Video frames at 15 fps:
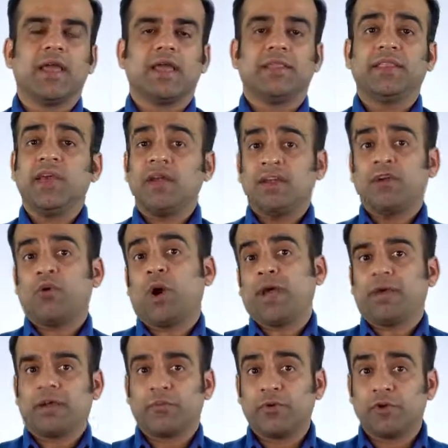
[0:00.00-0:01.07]
They are
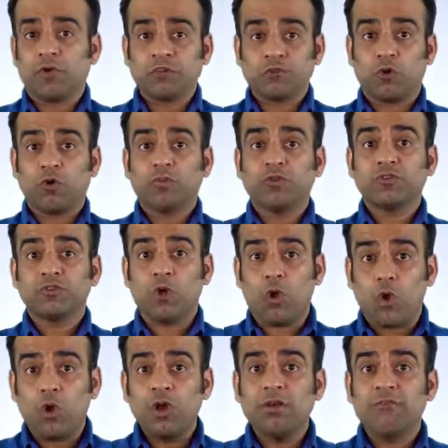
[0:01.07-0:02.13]
required because almost
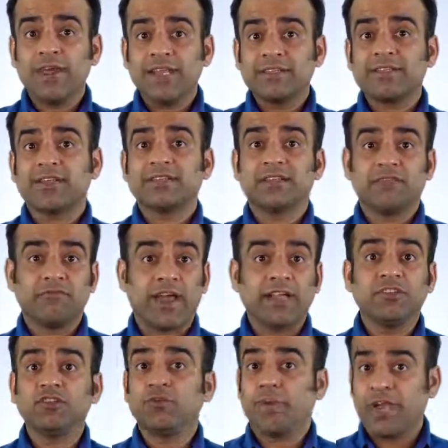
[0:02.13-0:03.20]
all Renesas
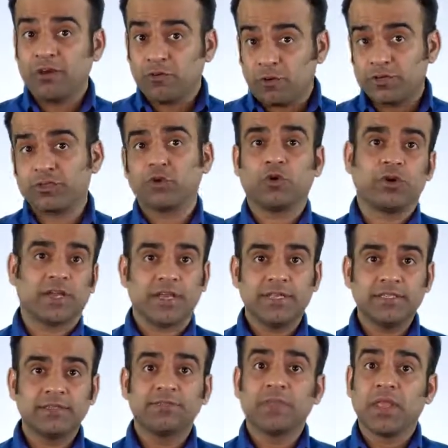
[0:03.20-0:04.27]
Advanced microcontroller
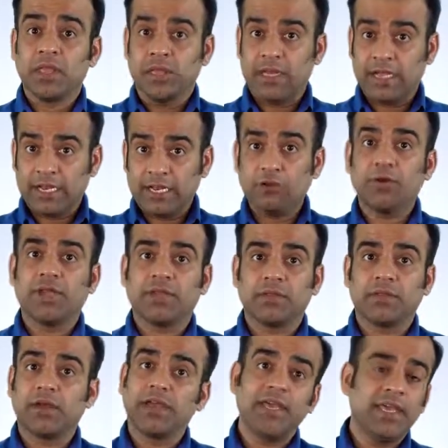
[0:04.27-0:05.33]
kits, including
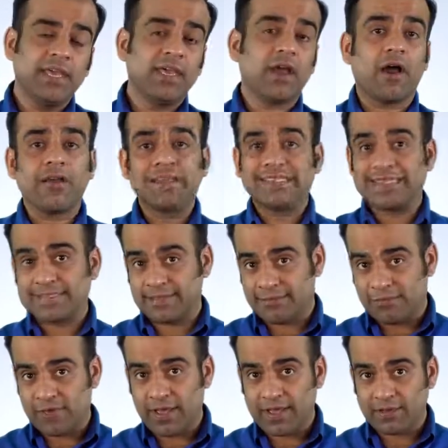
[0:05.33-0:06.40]
the
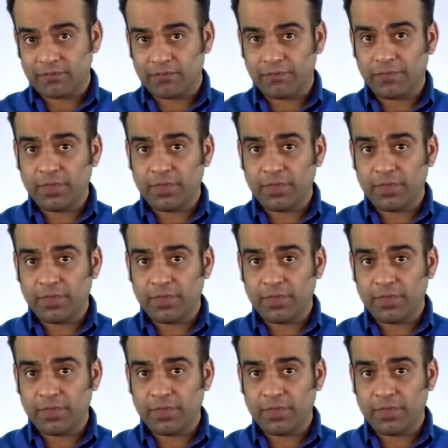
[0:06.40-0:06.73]
EKRS6M5,